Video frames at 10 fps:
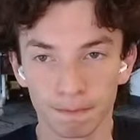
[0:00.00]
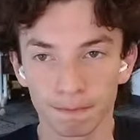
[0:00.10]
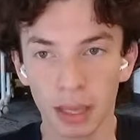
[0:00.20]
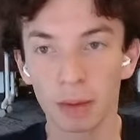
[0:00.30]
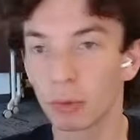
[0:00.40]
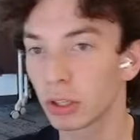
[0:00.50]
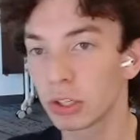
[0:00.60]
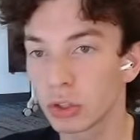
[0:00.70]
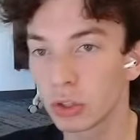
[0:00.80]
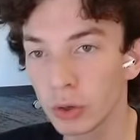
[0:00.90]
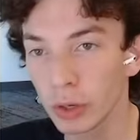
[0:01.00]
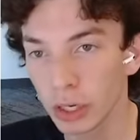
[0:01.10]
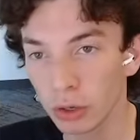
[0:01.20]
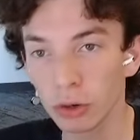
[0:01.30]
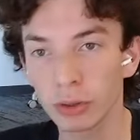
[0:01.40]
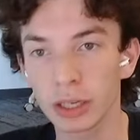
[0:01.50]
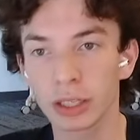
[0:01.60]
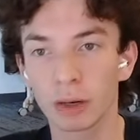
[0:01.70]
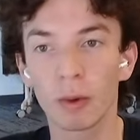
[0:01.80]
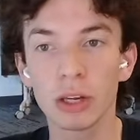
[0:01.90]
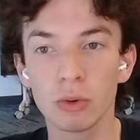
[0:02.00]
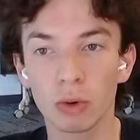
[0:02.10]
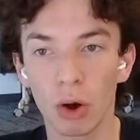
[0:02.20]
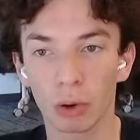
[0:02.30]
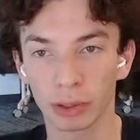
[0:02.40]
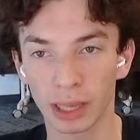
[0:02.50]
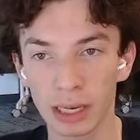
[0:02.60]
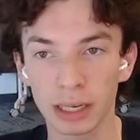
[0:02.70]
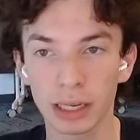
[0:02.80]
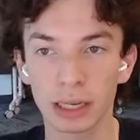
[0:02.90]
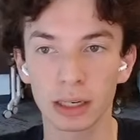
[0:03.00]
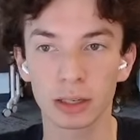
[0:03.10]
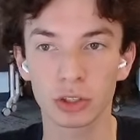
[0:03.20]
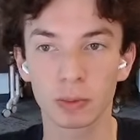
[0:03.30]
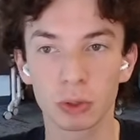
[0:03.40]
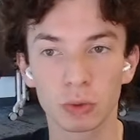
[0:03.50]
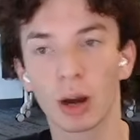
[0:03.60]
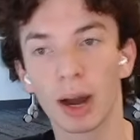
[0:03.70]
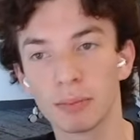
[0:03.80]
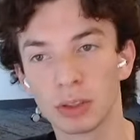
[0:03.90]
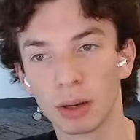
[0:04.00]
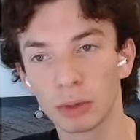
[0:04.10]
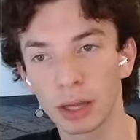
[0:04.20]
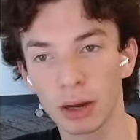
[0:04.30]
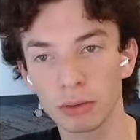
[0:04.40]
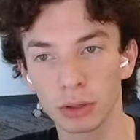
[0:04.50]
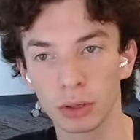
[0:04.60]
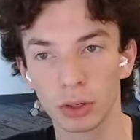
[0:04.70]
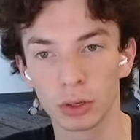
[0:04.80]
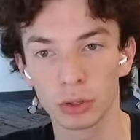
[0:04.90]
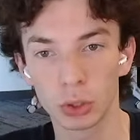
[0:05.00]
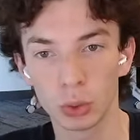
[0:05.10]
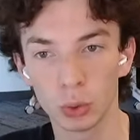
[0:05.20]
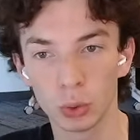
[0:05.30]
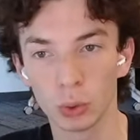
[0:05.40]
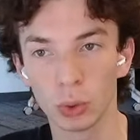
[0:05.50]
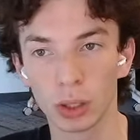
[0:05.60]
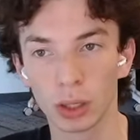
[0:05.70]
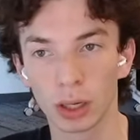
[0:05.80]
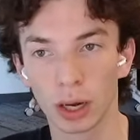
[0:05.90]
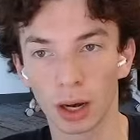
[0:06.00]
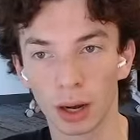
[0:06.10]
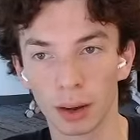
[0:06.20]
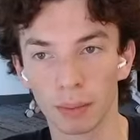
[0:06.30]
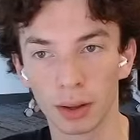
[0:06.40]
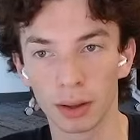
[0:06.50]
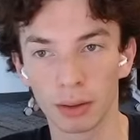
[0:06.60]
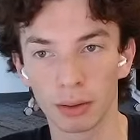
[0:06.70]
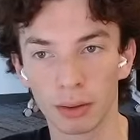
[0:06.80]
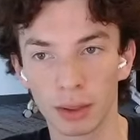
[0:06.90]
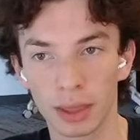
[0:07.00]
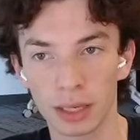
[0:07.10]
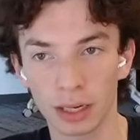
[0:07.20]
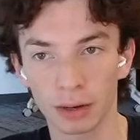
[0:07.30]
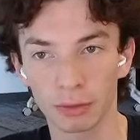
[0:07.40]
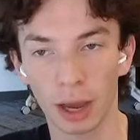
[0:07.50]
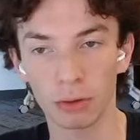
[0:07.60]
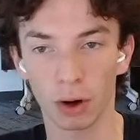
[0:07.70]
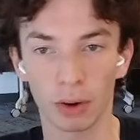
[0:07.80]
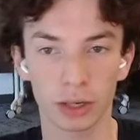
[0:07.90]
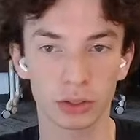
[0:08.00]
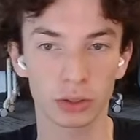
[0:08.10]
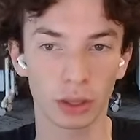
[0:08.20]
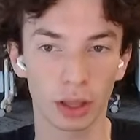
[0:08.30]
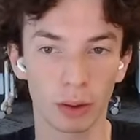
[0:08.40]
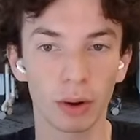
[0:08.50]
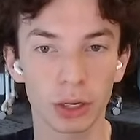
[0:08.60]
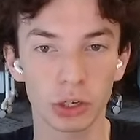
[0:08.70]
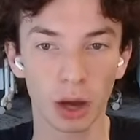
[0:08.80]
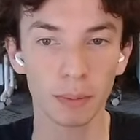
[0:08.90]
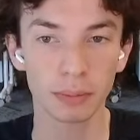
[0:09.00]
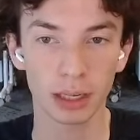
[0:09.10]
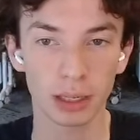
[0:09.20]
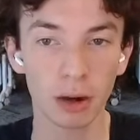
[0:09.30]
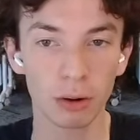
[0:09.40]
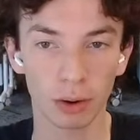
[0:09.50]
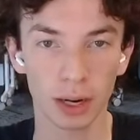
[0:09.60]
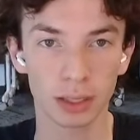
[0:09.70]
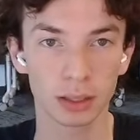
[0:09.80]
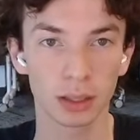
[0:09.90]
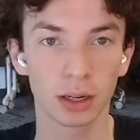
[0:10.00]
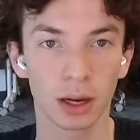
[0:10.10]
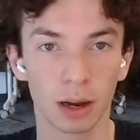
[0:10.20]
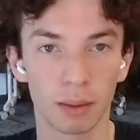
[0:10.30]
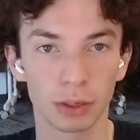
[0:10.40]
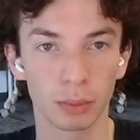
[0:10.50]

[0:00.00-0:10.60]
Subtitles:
And what this is doing internally is like when you call get, it subscribes double count to this kind of count RX, so that when we update count RX, double